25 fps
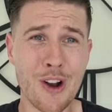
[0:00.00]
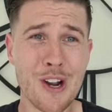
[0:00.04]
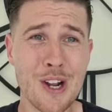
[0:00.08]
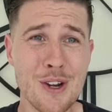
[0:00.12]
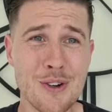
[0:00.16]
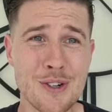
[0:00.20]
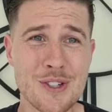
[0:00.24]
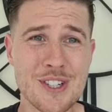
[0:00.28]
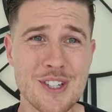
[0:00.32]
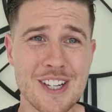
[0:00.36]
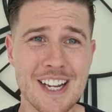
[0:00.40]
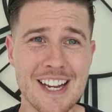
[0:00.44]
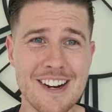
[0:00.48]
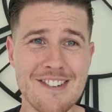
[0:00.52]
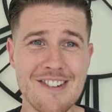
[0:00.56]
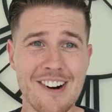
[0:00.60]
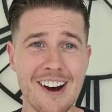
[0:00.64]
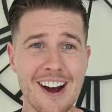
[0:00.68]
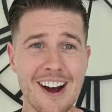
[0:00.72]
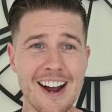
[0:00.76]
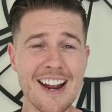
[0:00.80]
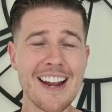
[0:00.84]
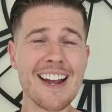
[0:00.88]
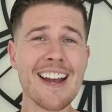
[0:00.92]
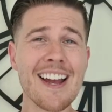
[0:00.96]
loosely,
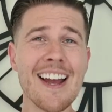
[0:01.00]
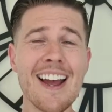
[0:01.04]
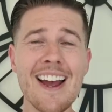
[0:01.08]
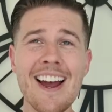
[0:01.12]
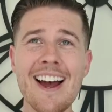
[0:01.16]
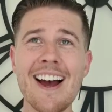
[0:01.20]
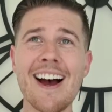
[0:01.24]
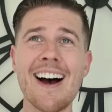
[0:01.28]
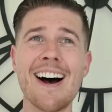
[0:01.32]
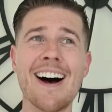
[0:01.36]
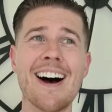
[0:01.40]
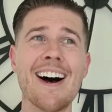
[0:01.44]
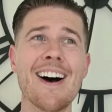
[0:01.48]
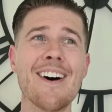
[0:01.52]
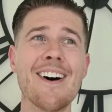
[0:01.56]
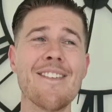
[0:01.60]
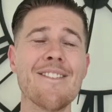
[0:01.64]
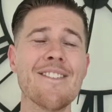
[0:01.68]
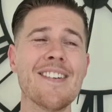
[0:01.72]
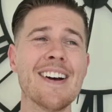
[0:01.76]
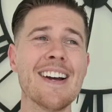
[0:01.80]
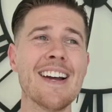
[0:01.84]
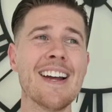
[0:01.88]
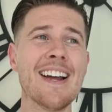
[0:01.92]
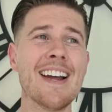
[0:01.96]
right?
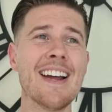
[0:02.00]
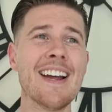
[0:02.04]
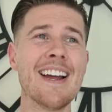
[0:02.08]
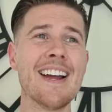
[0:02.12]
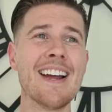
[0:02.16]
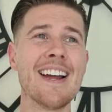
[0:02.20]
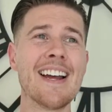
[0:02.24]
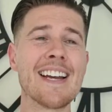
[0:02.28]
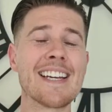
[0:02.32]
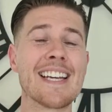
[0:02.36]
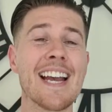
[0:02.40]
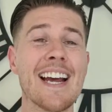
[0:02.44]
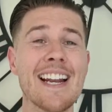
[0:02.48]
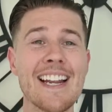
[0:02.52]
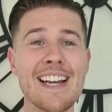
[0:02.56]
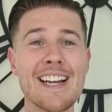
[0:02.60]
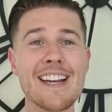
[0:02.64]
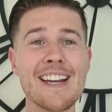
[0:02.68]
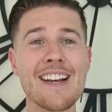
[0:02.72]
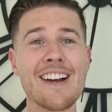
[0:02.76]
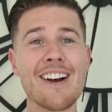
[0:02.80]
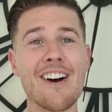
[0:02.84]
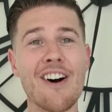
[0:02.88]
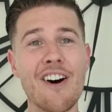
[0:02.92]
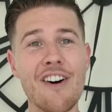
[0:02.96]

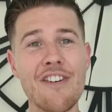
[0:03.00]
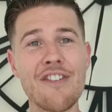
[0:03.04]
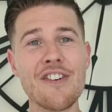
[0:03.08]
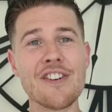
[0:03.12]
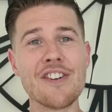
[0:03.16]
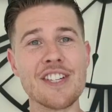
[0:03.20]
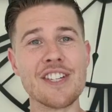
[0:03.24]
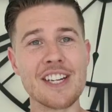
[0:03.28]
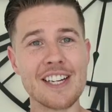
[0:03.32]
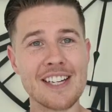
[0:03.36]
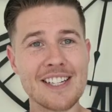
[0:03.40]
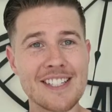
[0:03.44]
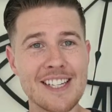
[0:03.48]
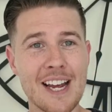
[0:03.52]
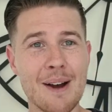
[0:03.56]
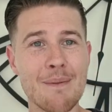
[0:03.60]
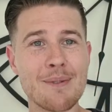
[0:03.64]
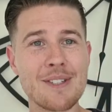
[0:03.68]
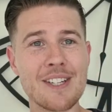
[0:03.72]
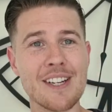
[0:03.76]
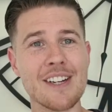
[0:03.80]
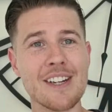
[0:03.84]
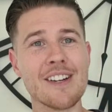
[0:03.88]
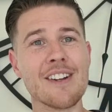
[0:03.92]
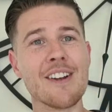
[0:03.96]
Getting offers
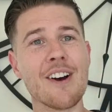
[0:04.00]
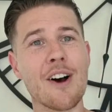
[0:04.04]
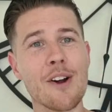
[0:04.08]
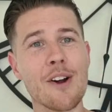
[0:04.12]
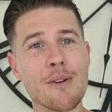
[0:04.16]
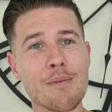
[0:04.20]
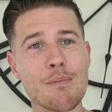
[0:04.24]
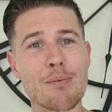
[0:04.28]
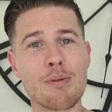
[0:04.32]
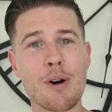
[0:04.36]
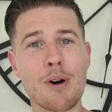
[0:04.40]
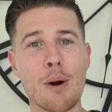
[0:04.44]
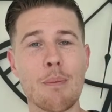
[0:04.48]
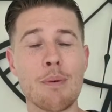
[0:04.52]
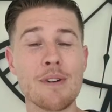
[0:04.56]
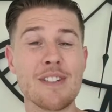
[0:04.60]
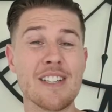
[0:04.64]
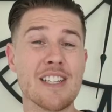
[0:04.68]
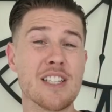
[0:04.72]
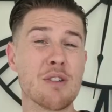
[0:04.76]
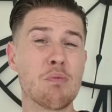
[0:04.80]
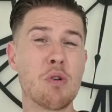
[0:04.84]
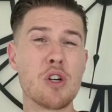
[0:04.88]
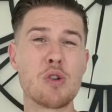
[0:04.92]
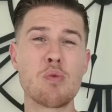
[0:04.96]
accepted on
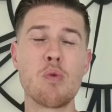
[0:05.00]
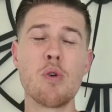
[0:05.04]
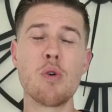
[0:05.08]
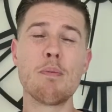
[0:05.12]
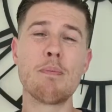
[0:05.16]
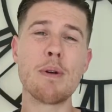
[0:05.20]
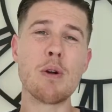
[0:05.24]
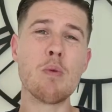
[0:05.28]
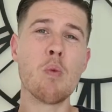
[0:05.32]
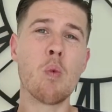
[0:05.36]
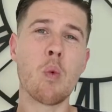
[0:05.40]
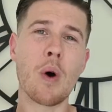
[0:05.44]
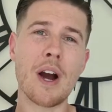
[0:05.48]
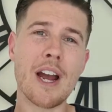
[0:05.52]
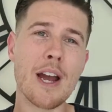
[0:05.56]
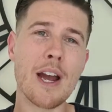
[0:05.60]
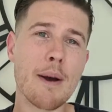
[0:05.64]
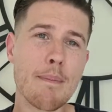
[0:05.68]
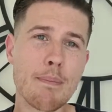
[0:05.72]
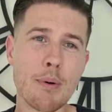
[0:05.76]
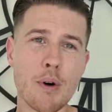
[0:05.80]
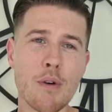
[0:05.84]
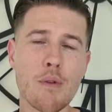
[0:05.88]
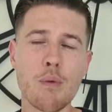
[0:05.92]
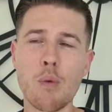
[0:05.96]
properties, which would be way
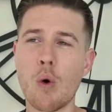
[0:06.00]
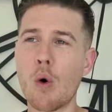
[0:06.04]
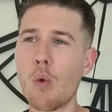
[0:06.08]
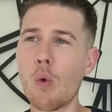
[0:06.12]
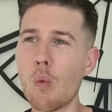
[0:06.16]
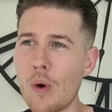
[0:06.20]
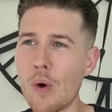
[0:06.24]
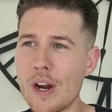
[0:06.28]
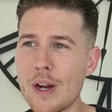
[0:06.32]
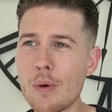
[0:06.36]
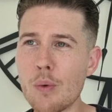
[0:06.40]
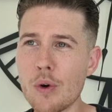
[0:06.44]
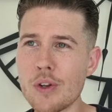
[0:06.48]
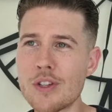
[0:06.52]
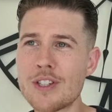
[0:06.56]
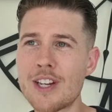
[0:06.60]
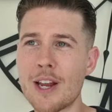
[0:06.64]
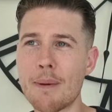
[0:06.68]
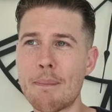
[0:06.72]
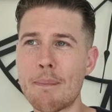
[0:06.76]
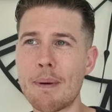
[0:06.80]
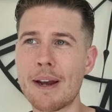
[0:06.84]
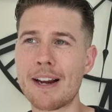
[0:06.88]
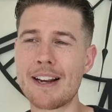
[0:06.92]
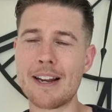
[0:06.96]
above what we would
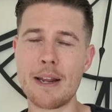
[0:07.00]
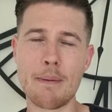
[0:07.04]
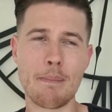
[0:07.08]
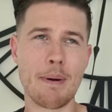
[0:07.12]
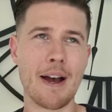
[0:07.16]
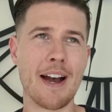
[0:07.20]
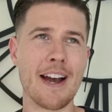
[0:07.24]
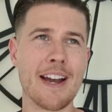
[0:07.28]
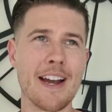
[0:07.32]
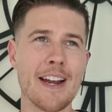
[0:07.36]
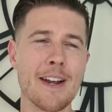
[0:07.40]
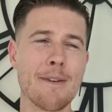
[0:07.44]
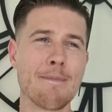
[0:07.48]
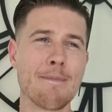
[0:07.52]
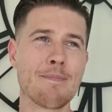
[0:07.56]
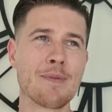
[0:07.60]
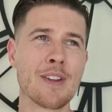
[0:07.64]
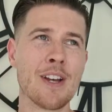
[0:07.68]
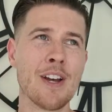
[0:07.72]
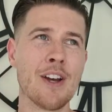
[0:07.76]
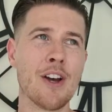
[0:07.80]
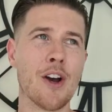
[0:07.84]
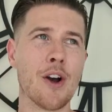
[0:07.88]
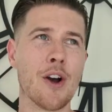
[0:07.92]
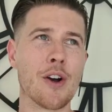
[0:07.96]
typically pay,
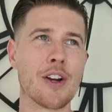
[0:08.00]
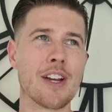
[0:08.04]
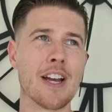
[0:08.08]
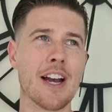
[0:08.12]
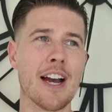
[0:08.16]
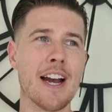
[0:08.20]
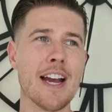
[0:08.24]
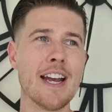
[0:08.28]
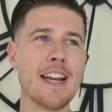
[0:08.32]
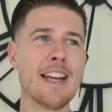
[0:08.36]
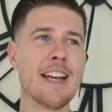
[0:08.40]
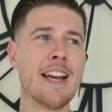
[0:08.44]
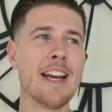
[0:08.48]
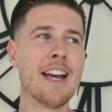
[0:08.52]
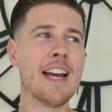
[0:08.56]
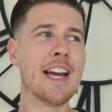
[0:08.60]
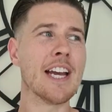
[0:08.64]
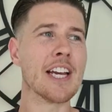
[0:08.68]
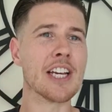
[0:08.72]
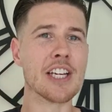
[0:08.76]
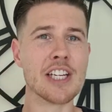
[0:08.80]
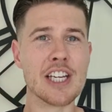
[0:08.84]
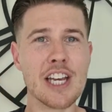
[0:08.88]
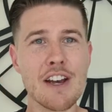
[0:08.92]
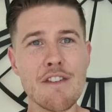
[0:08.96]
okay?
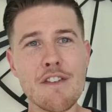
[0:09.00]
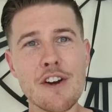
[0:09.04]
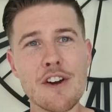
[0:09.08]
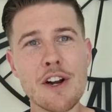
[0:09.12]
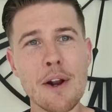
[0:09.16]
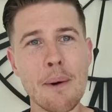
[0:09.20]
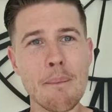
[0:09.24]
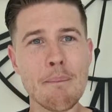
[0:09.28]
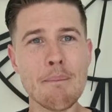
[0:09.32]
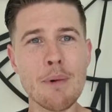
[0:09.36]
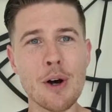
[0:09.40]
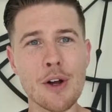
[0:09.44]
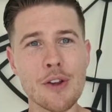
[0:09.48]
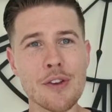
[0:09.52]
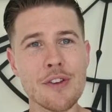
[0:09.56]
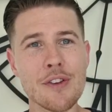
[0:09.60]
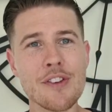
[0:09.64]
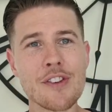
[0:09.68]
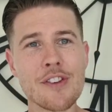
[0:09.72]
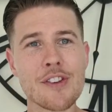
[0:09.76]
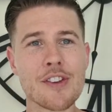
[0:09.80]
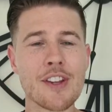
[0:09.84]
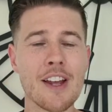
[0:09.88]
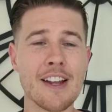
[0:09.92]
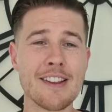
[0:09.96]
Give it a
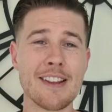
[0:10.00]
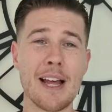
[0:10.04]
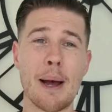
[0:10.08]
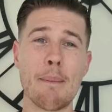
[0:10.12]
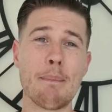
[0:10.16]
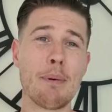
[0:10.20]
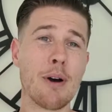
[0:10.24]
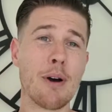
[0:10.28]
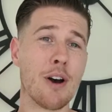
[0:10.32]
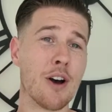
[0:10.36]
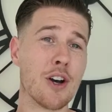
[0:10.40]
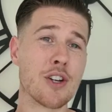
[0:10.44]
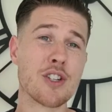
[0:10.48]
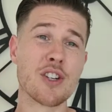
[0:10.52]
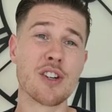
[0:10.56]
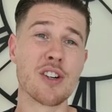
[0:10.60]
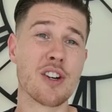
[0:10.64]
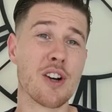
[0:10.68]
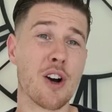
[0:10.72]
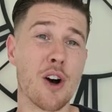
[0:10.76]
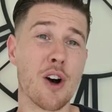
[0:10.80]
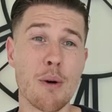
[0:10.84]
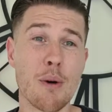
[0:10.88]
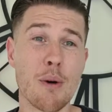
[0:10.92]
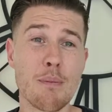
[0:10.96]
month, that person
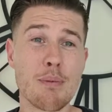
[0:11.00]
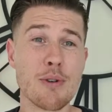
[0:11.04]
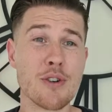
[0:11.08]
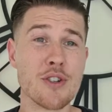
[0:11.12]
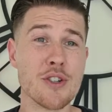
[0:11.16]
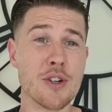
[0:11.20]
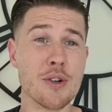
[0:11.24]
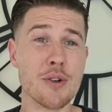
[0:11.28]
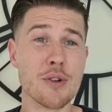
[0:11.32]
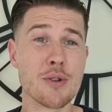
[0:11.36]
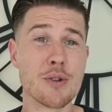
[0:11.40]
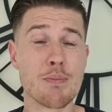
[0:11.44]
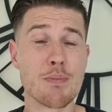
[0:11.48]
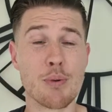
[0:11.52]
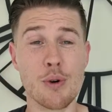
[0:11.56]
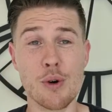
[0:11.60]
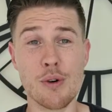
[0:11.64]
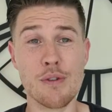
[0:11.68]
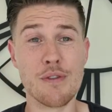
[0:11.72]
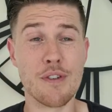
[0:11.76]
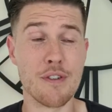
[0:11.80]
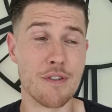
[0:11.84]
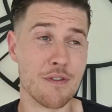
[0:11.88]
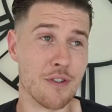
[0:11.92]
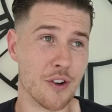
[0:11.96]
can't produce
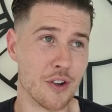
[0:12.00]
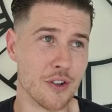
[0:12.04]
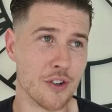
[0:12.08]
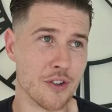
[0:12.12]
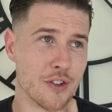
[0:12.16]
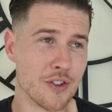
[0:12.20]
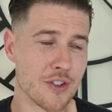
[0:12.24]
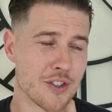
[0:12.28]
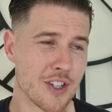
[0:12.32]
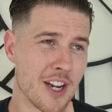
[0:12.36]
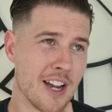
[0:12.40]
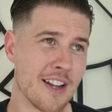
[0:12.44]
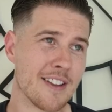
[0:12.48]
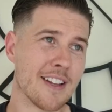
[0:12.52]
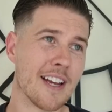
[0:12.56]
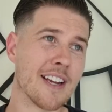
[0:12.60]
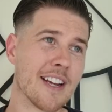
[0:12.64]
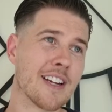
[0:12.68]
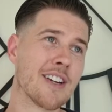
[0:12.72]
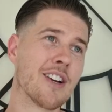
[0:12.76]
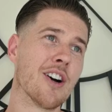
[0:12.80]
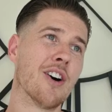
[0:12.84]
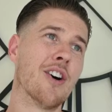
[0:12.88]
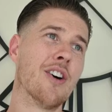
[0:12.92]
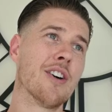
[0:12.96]
proof of funds, they
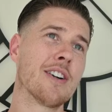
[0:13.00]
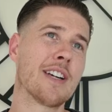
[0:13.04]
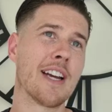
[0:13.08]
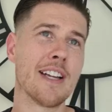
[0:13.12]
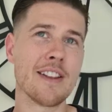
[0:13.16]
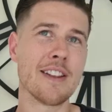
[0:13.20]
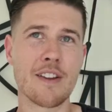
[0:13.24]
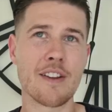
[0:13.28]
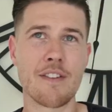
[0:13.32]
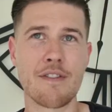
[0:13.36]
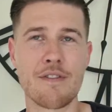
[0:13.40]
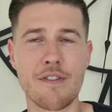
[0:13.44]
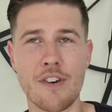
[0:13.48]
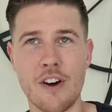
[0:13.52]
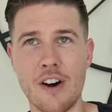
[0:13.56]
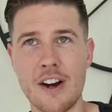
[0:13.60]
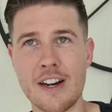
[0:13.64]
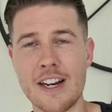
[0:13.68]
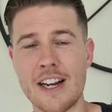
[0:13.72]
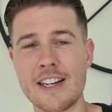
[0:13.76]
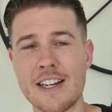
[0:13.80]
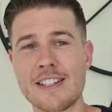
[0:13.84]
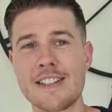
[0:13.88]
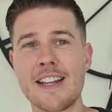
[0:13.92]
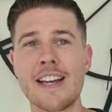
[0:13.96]
can't get the
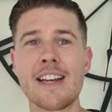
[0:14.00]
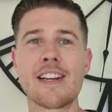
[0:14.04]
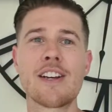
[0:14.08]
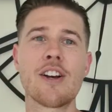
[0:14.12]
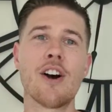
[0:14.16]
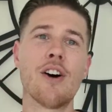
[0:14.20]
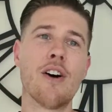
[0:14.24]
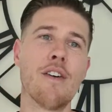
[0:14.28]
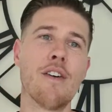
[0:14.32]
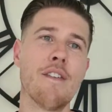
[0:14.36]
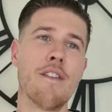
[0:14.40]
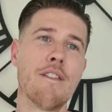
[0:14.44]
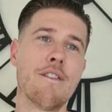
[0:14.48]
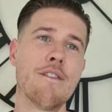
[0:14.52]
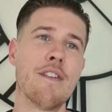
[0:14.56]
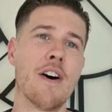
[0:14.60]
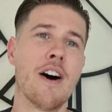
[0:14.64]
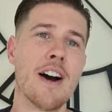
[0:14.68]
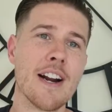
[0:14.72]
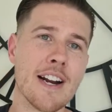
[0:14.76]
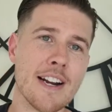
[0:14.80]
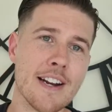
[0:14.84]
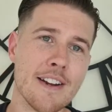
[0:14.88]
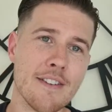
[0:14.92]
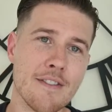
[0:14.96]
finance, they can't
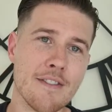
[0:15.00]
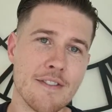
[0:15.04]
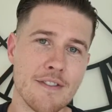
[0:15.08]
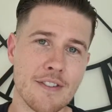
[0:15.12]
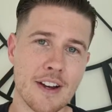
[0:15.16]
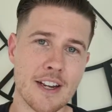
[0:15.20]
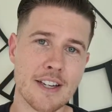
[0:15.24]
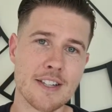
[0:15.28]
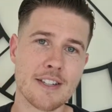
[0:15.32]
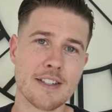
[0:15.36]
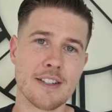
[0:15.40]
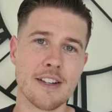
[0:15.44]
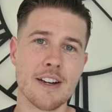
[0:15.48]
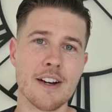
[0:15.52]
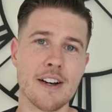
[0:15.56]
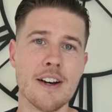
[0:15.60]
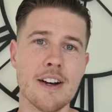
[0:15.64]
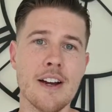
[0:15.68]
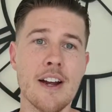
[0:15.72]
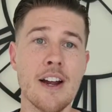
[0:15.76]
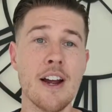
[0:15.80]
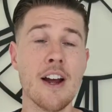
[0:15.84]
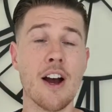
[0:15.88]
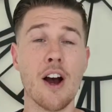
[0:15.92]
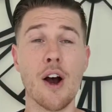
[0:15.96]
find an investor,
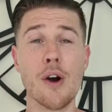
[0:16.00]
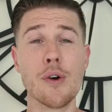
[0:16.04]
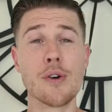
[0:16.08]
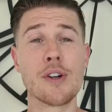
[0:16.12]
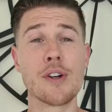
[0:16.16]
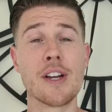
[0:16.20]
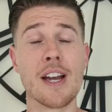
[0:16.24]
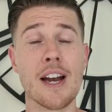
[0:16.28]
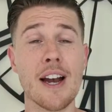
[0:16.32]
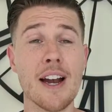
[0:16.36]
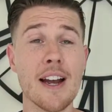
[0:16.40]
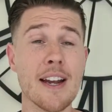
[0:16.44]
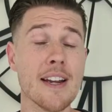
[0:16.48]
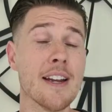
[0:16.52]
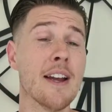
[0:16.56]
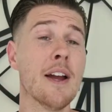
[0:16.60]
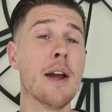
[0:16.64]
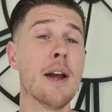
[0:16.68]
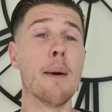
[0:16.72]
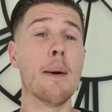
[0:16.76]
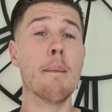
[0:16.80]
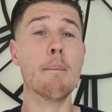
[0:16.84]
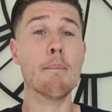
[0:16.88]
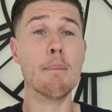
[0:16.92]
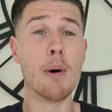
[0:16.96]
okay,
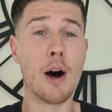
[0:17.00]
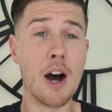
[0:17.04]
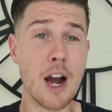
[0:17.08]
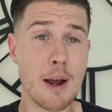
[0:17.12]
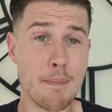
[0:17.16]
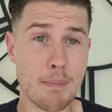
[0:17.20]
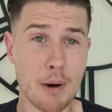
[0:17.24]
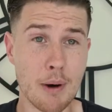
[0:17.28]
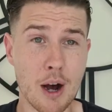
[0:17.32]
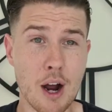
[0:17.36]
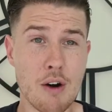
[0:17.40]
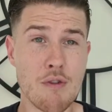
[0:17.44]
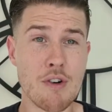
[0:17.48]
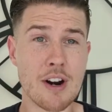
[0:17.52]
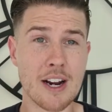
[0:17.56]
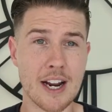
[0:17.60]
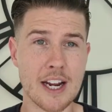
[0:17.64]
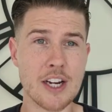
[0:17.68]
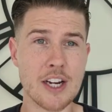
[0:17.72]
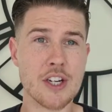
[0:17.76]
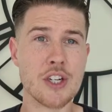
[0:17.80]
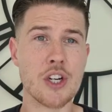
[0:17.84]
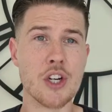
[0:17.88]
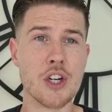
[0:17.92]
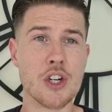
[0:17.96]
bye-bye
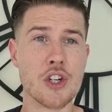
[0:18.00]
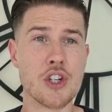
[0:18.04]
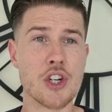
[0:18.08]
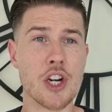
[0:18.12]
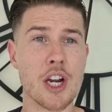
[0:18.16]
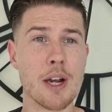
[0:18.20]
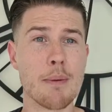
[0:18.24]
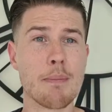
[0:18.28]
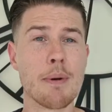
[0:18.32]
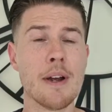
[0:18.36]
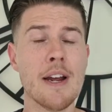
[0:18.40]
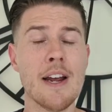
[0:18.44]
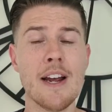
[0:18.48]
relationship.